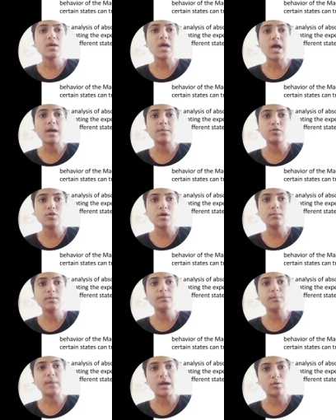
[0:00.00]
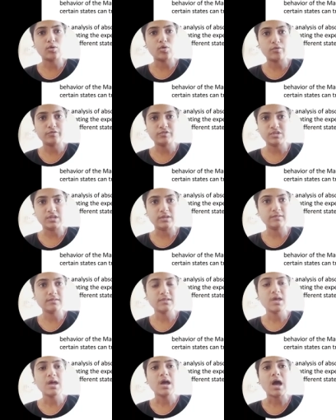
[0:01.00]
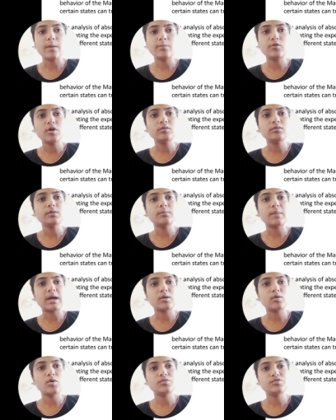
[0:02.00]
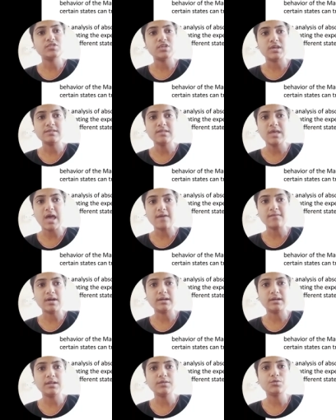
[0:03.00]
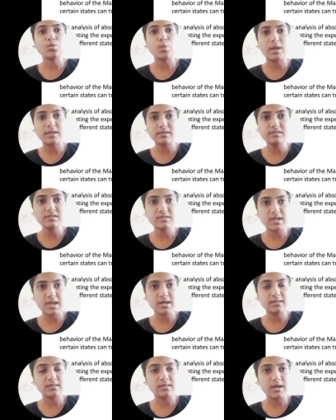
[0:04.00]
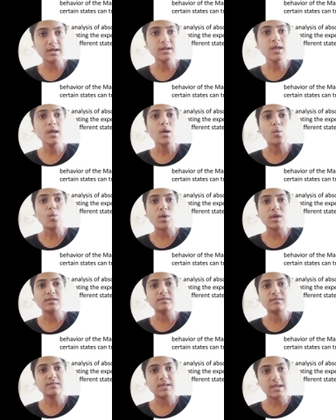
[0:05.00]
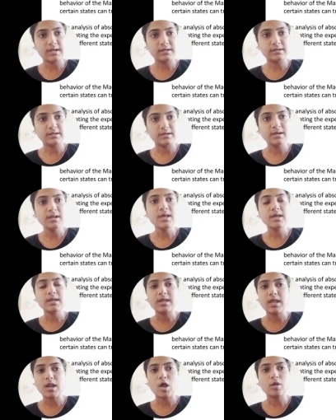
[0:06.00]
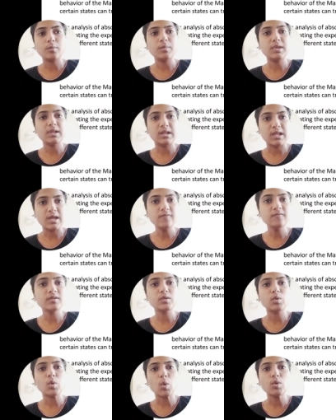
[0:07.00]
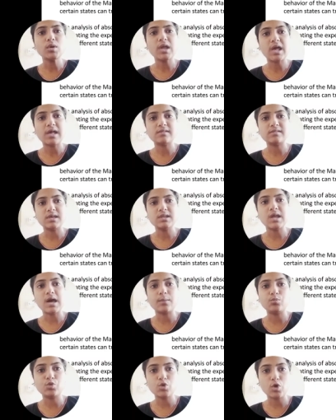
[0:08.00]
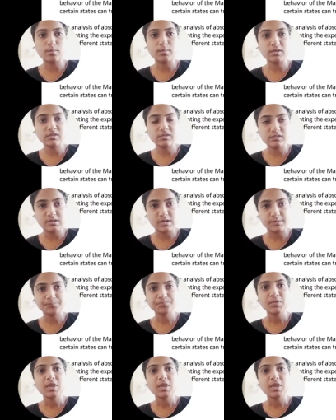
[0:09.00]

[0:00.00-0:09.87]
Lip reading: Absorbing Markov chains. Absorbing Markov chains have at least one state that once entered cannot be left, known as an absorbing state.